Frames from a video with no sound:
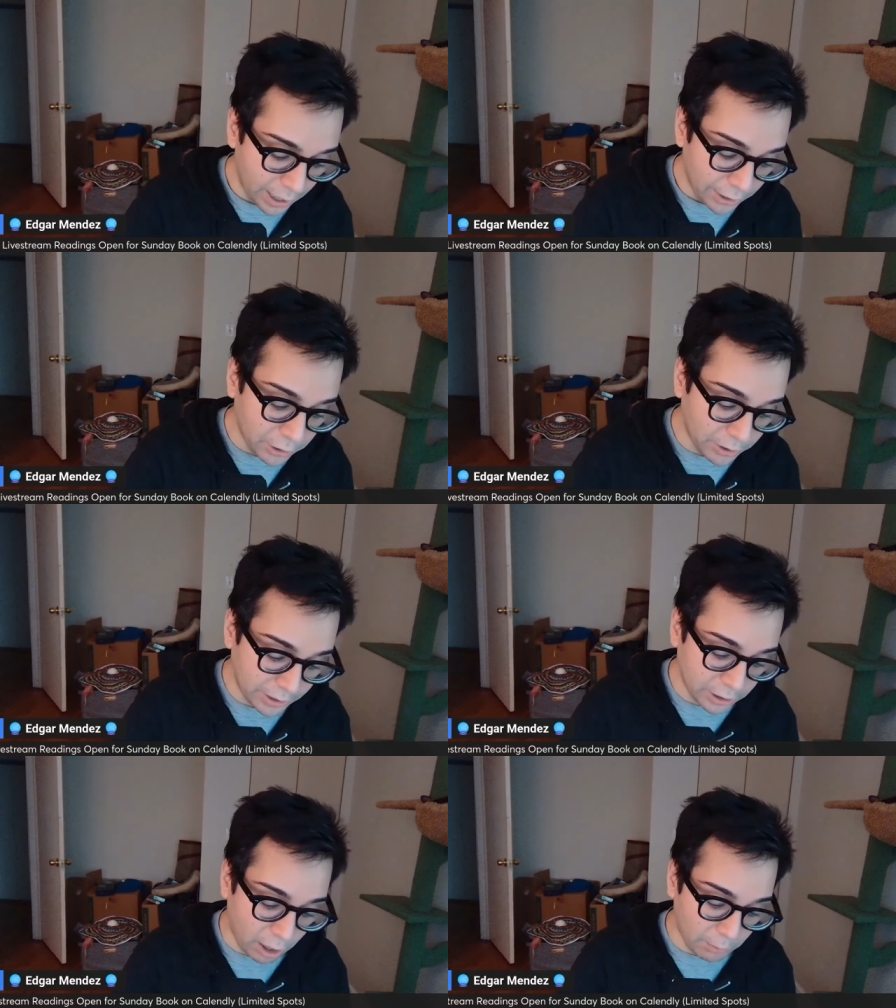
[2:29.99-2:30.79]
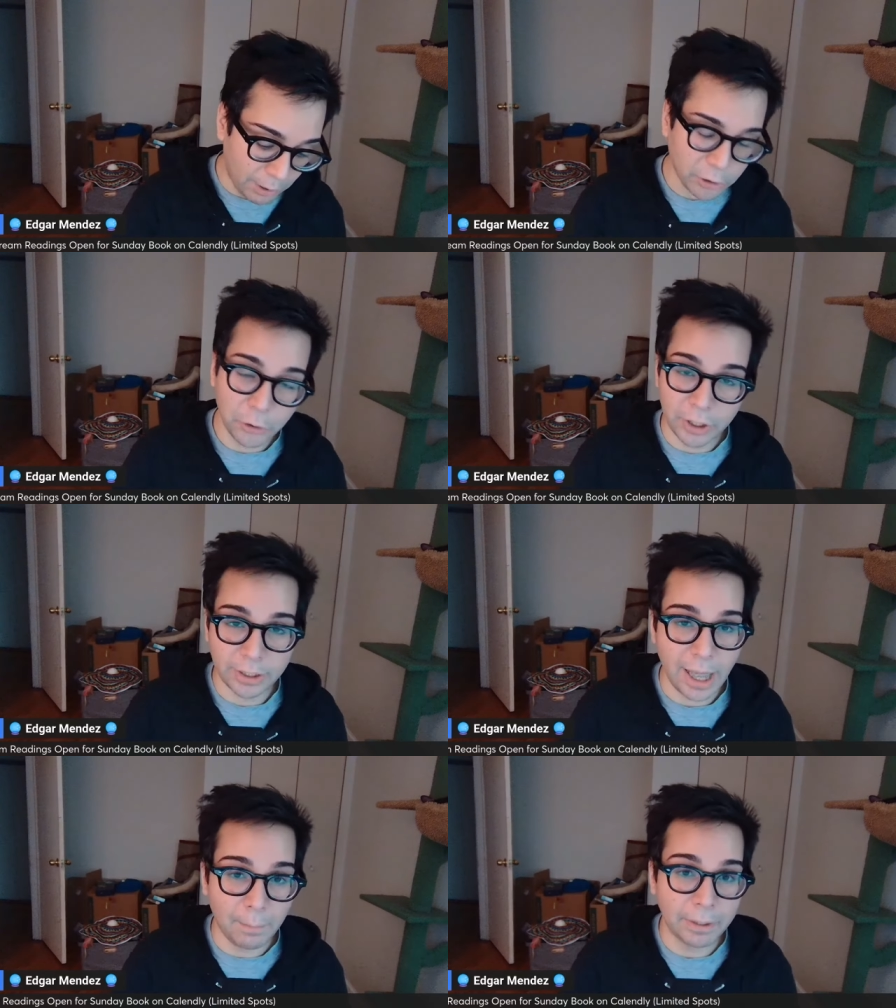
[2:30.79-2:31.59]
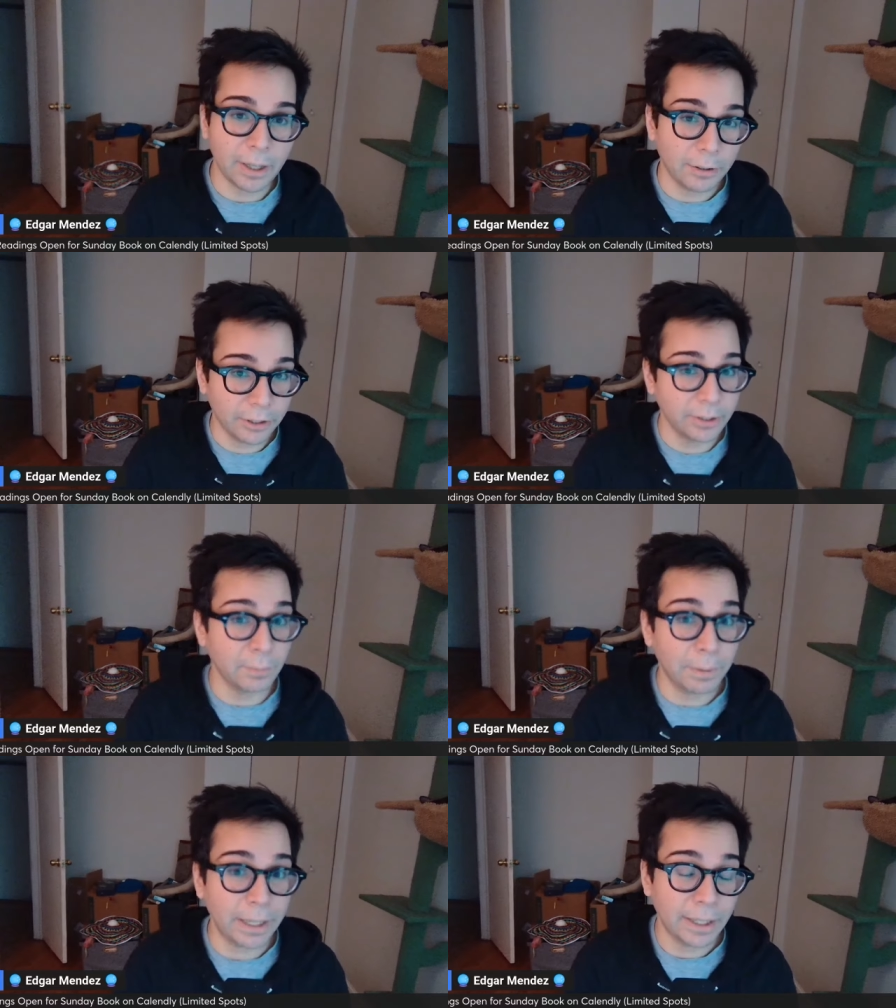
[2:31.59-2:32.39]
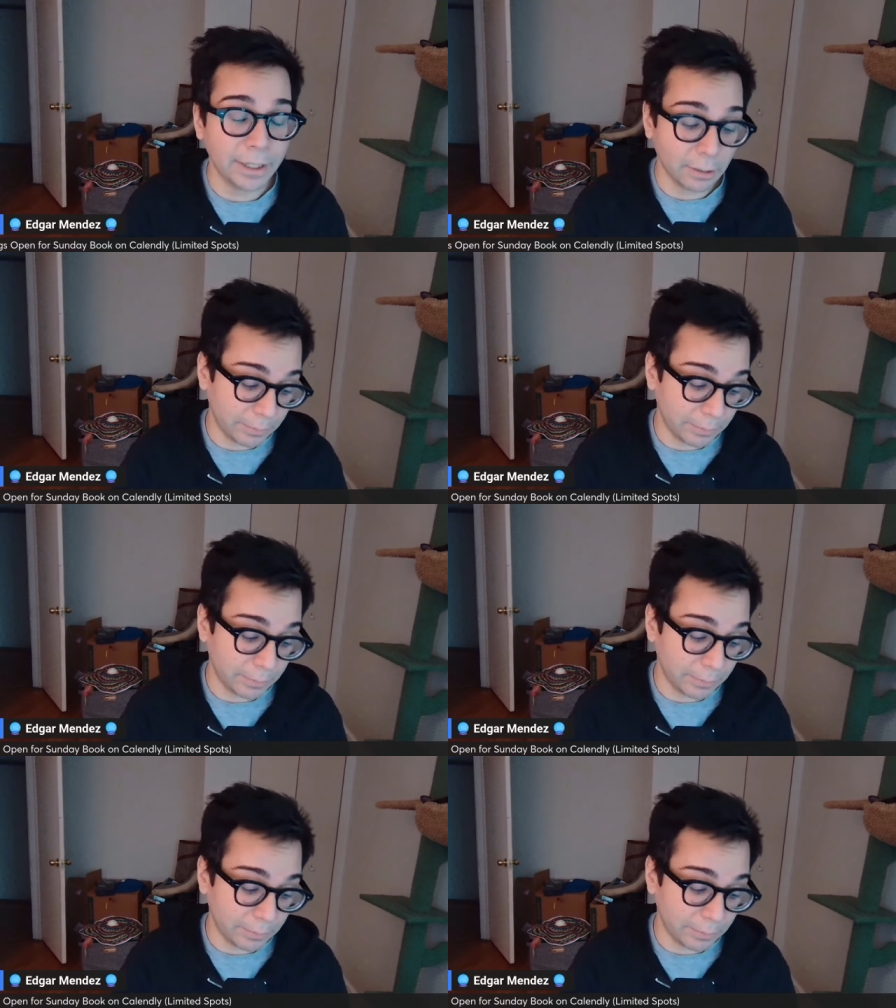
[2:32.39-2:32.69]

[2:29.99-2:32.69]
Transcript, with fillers: You know, this is all about traditions, habits, customs, and belief system.